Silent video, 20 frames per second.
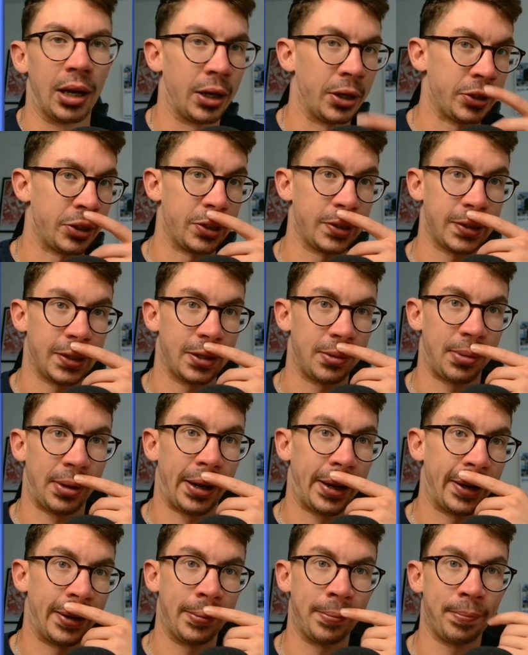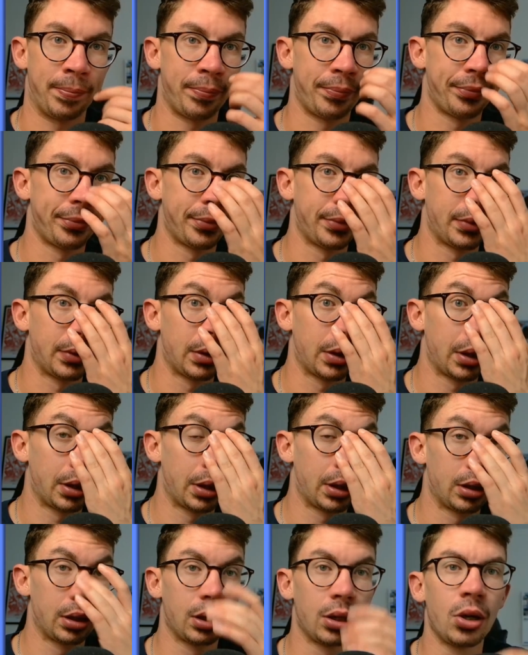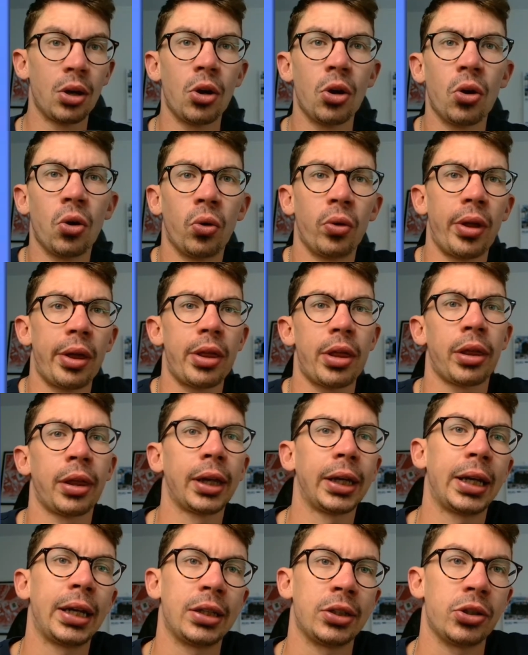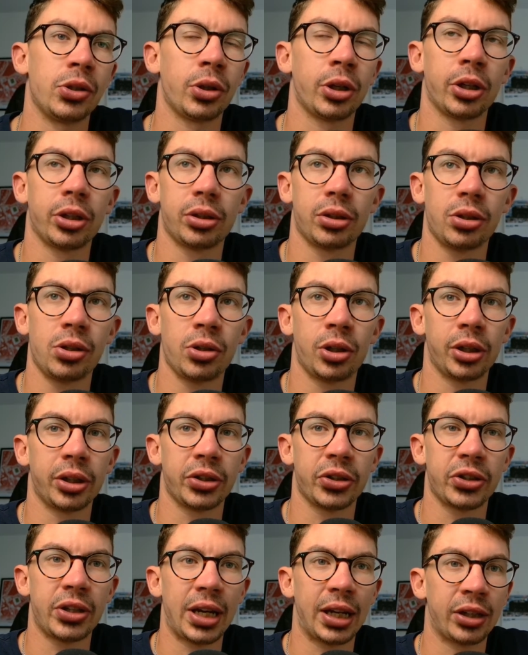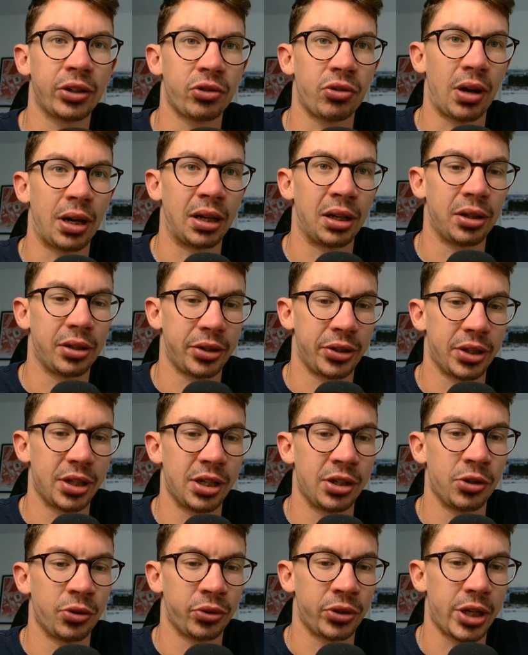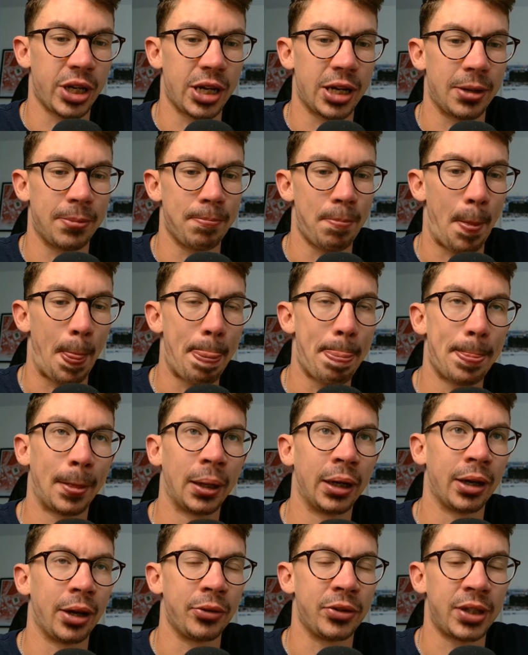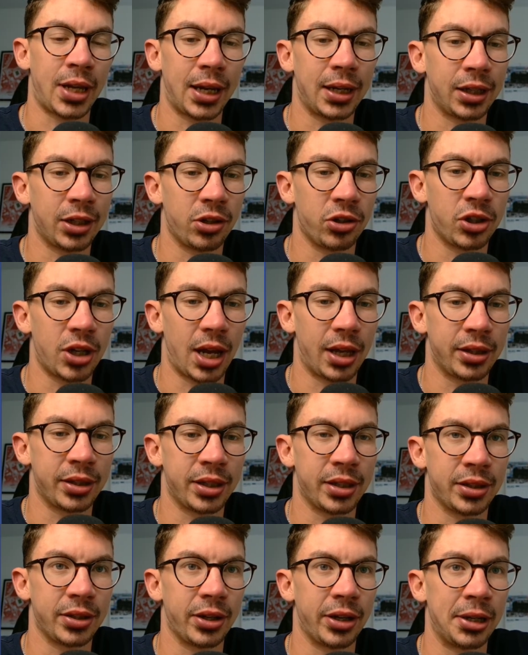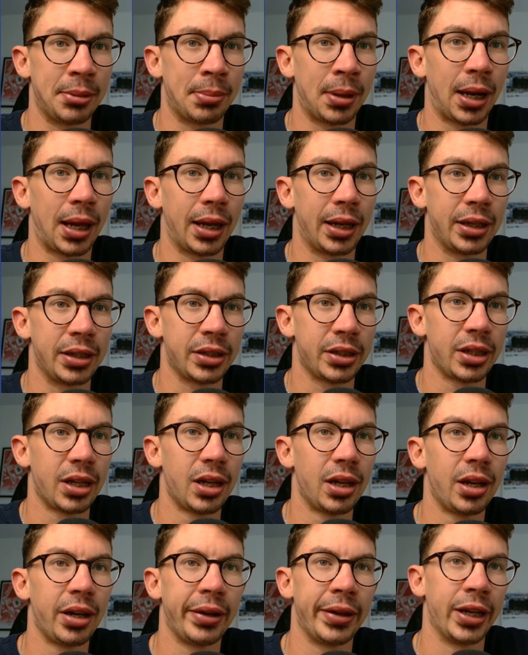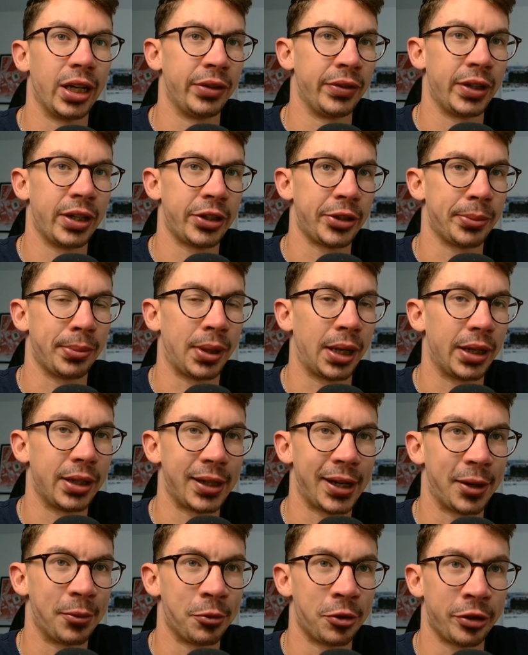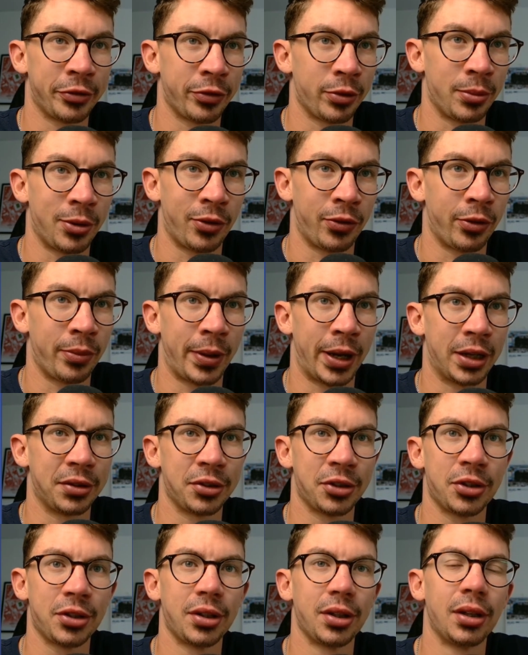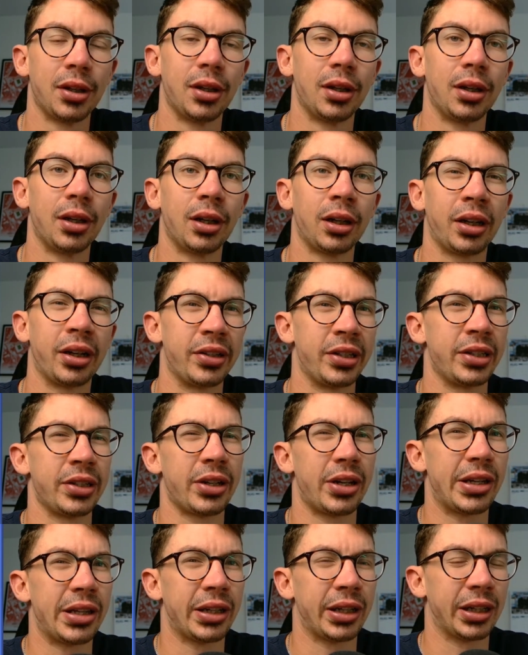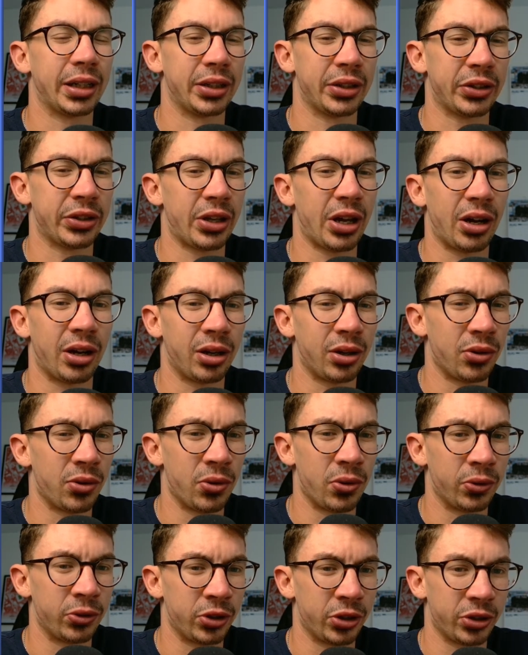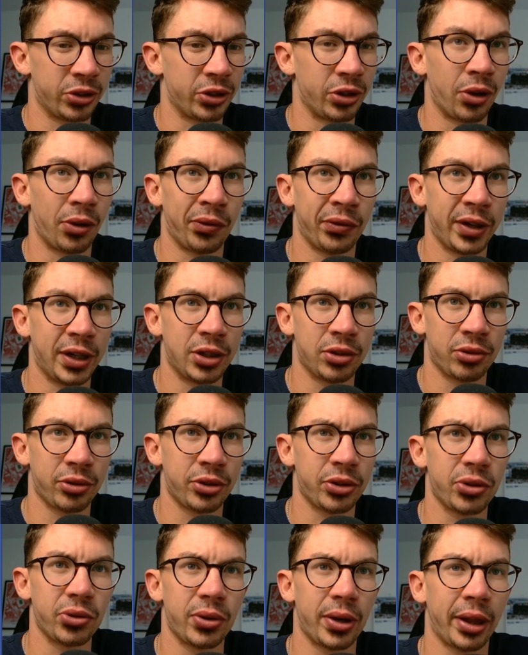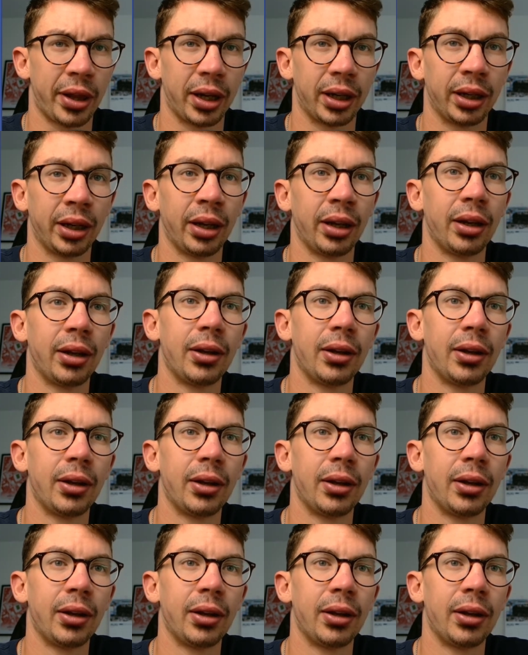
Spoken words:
Larsen's going to play. Although the thing is, you could stick Strand Larsen in your team. You know, take your chances that he plays. Then if he doesn't play, you get one of them off the bench because he's either going to start or just not feature at all. I think.